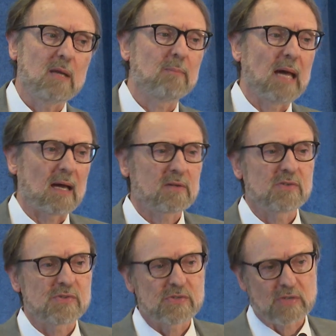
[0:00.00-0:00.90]
back to
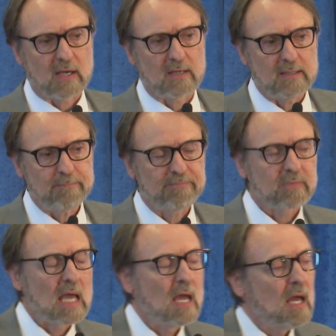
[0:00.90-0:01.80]
society.
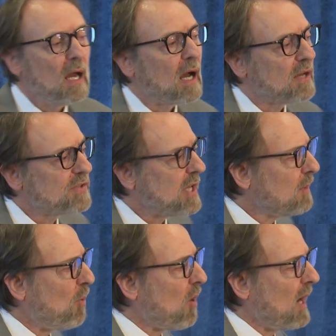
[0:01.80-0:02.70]

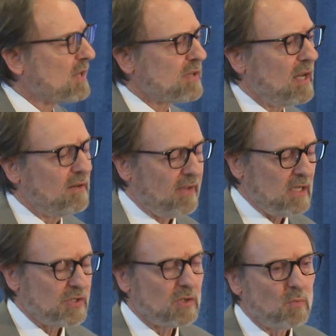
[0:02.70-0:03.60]
Singapore has an
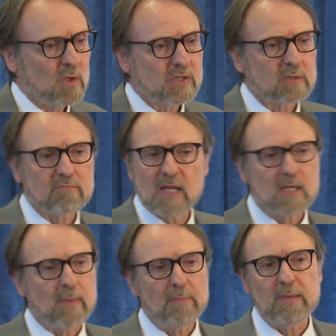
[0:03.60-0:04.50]
innovation which I think
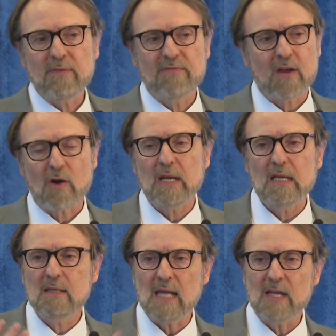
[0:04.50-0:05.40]
it might be
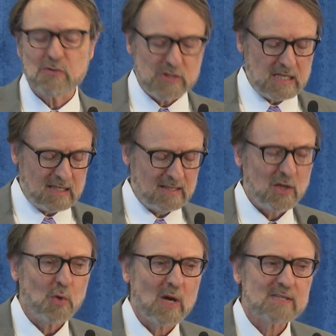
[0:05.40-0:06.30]
very interesting in the
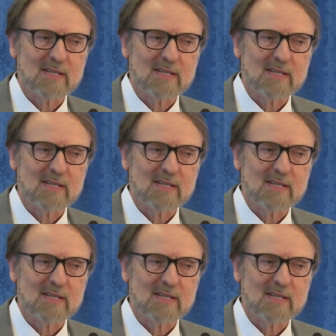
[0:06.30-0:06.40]
U.S.